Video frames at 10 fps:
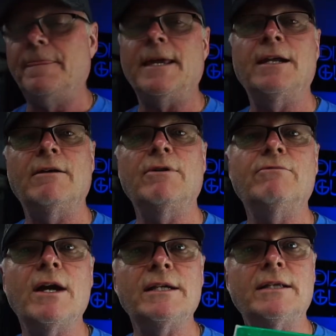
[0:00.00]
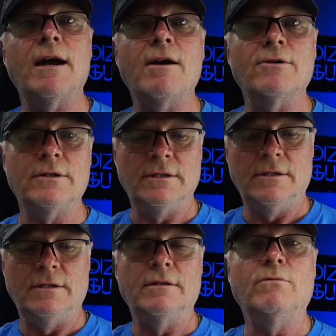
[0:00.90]
and I would write down
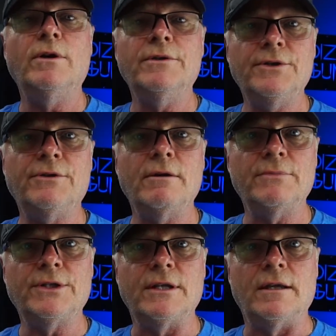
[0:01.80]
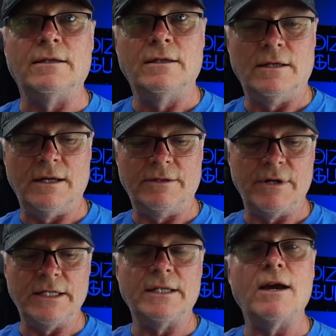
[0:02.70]
where the drums sit. I'd
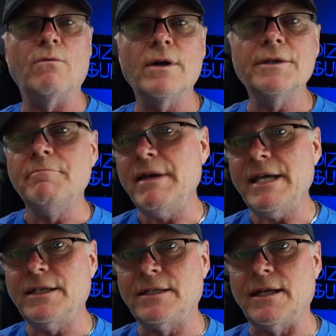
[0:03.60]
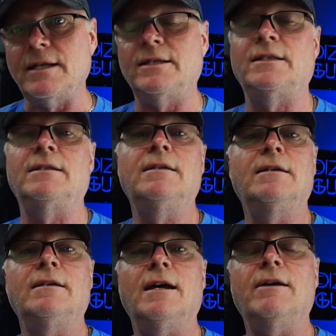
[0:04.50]
write down where the bass sits.
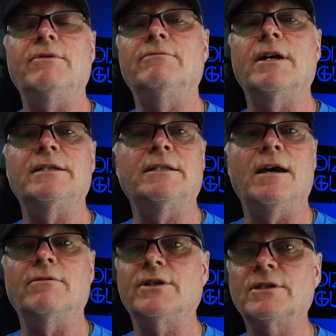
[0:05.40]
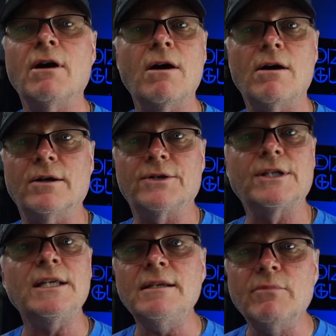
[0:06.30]
I would write down guitars,
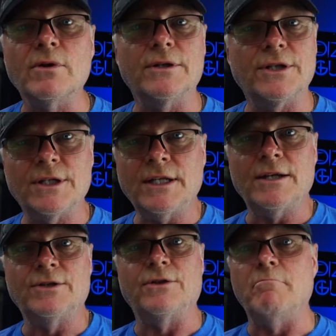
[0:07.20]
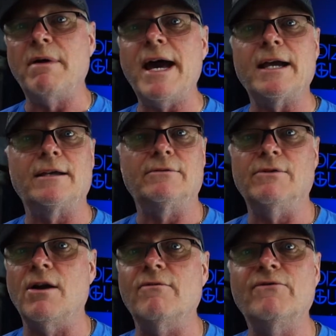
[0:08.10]
keyboards, etc.,
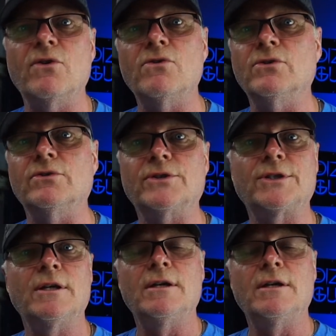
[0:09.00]
background vocals.